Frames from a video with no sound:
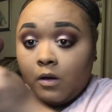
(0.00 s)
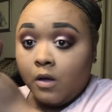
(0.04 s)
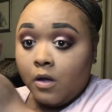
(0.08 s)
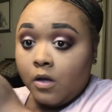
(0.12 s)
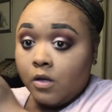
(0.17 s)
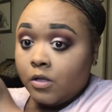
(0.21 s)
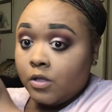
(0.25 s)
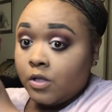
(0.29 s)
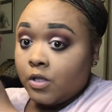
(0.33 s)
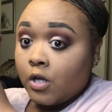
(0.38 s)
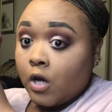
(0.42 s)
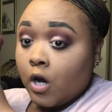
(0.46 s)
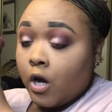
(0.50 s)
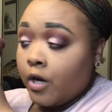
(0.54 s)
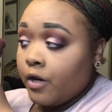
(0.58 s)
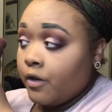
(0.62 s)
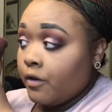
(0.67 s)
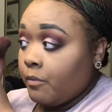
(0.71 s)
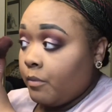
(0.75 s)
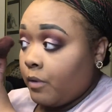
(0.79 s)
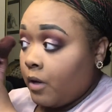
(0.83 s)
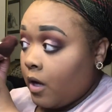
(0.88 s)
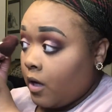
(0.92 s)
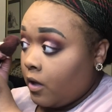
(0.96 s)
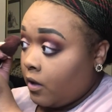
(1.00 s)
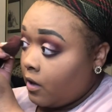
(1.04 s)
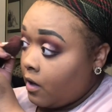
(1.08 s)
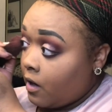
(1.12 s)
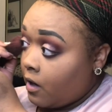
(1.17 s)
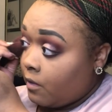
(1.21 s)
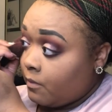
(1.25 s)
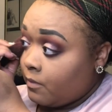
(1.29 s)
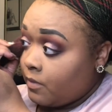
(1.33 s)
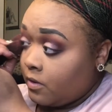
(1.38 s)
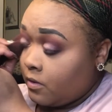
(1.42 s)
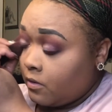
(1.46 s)
Sorry to block y'all.
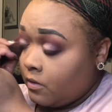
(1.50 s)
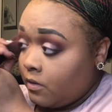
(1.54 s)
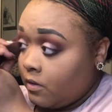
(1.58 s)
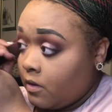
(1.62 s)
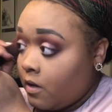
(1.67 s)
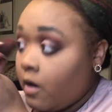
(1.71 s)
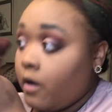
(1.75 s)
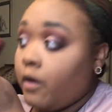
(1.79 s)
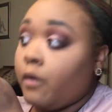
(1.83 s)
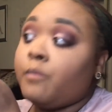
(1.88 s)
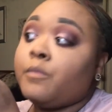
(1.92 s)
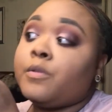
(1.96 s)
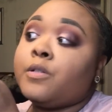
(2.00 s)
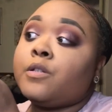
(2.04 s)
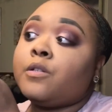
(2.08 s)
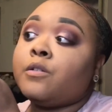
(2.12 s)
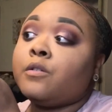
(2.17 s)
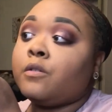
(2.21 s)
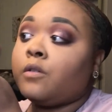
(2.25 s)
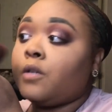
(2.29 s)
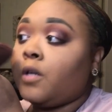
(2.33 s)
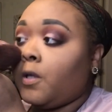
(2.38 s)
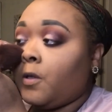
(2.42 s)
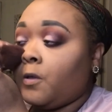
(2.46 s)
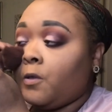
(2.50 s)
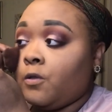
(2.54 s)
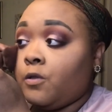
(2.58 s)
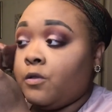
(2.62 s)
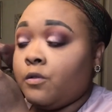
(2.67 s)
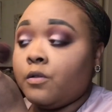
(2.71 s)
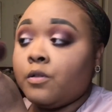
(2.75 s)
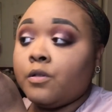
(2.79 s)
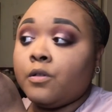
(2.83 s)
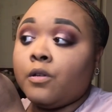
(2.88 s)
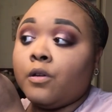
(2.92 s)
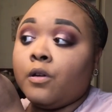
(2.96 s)
I'm so sorry. I'm still getting
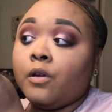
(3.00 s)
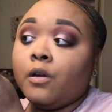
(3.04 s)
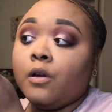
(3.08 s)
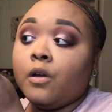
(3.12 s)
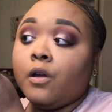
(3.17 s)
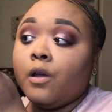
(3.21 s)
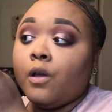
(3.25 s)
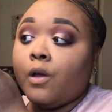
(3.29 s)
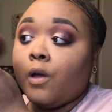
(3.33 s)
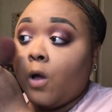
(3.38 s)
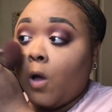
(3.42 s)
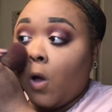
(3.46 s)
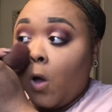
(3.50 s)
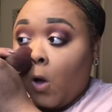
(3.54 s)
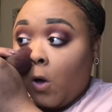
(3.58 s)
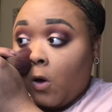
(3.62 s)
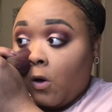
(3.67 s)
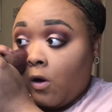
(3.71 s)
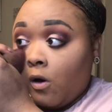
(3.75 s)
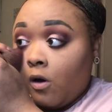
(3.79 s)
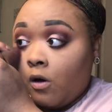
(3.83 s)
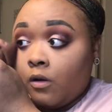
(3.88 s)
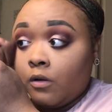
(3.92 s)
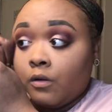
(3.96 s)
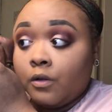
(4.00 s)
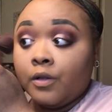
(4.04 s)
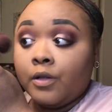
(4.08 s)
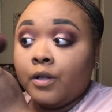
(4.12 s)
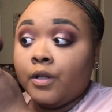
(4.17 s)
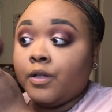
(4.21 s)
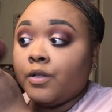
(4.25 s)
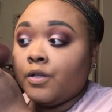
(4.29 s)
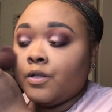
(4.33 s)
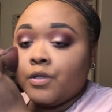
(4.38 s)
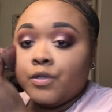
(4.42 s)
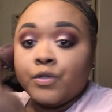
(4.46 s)
used to all of
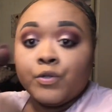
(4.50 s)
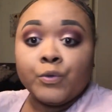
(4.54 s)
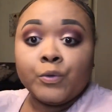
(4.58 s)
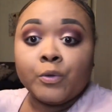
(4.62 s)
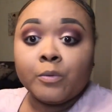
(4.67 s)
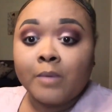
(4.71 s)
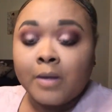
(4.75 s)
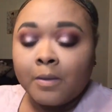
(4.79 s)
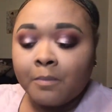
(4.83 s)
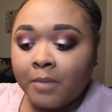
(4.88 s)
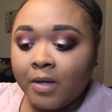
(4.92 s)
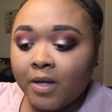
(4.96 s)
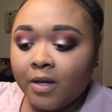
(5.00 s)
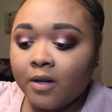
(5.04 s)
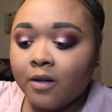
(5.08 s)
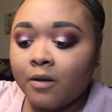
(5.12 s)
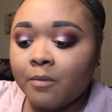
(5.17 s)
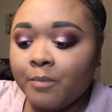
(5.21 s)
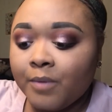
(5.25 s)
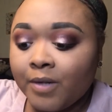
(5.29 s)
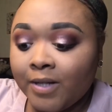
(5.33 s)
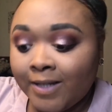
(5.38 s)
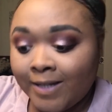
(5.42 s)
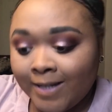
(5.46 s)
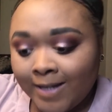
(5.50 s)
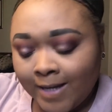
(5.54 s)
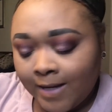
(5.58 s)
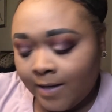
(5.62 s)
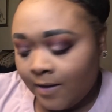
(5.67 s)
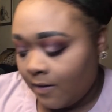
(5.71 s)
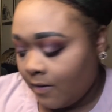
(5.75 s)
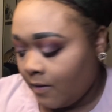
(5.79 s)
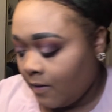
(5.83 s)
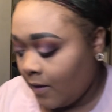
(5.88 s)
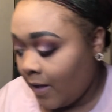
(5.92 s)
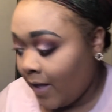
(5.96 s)
this, doing my makeup again
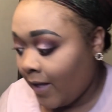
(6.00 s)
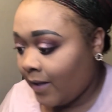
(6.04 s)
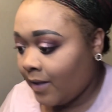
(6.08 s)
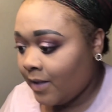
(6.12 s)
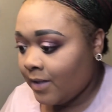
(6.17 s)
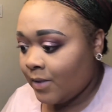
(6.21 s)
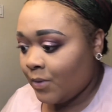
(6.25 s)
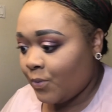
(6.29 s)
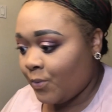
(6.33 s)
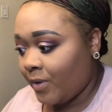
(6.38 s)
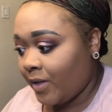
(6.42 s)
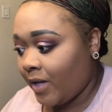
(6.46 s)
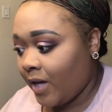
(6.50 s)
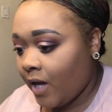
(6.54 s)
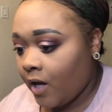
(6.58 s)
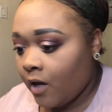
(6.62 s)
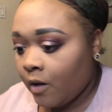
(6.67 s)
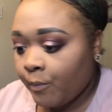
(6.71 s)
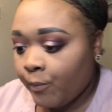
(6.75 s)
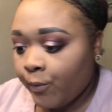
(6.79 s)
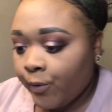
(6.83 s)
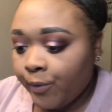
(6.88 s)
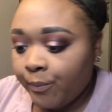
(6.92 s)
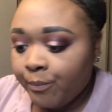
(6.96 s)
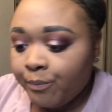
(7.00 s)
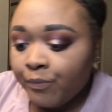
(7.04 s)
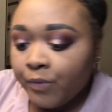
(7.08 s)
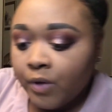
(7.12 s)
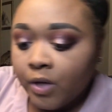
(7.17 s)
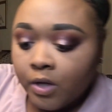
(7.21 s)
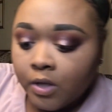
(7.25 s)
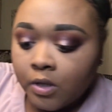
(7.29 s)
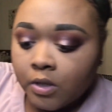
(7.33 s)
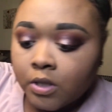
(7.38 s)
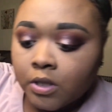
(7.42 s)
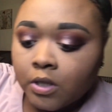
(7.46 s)
like this on camera.
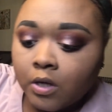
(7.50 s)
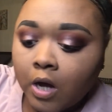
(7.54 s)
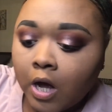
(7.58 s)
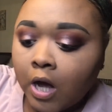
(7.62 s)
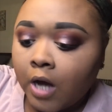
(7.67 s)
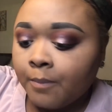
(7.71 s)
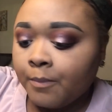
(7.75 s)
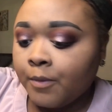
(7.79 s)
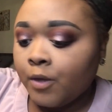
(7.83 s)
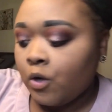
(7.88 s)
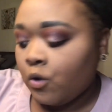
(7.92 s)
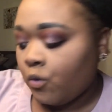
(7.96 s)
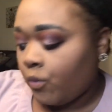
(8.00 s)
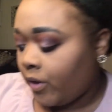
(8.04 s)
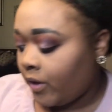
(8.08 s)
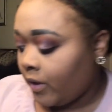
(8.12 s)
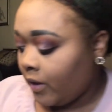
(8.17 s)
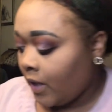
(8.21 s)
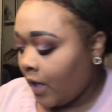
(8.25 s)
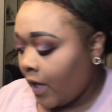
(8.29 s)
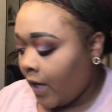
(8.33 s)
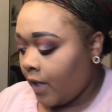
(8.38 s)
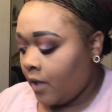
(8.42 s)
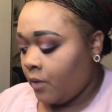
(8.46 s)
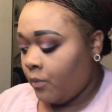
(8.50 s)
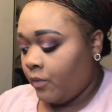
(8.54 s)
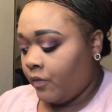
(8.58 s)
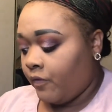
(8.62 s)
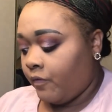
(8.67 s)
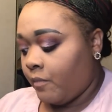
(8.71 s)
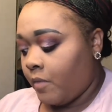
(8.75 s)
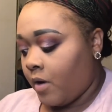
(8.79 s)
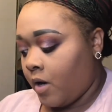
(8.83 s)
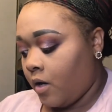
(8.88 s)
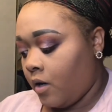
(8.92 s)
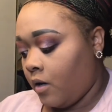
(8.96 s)
So I'm gonna go in light with
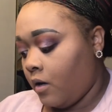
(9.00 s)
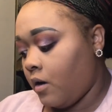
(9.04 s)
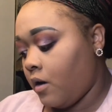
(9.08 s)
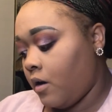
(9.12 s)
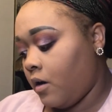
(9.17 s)
my